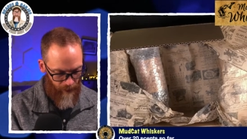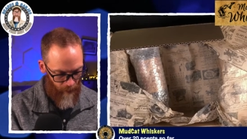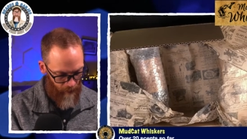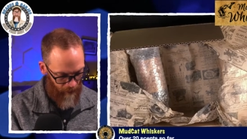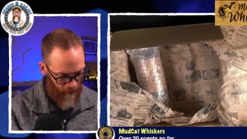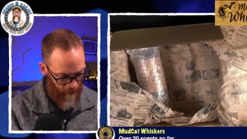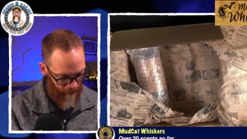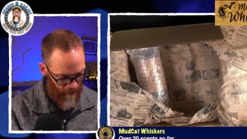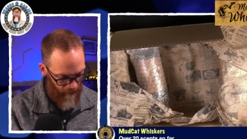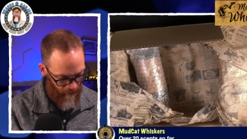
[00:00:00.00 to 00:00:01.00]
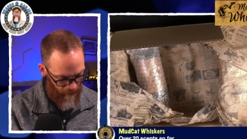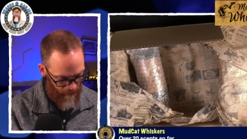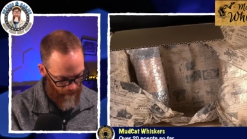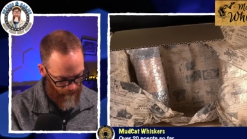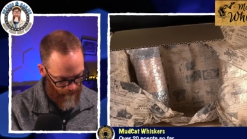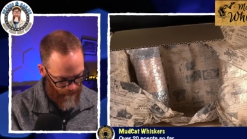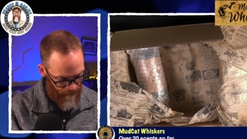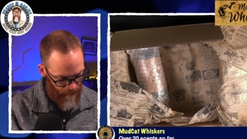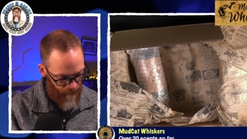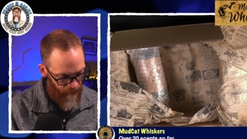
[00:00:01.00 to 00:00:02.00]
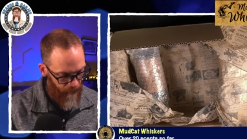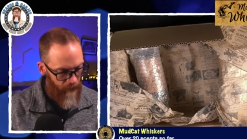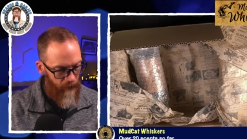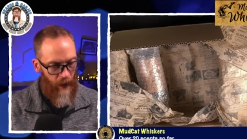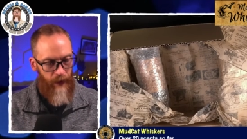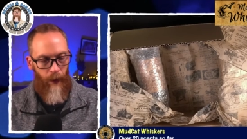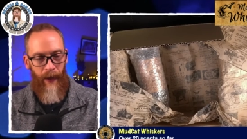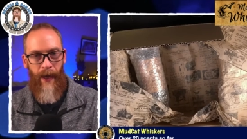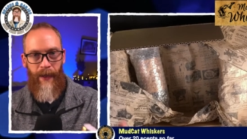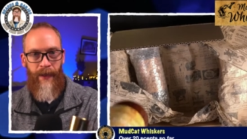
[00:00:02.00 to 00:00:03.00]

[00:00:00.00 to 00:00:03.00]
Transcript: They want to collect all of them. So I got a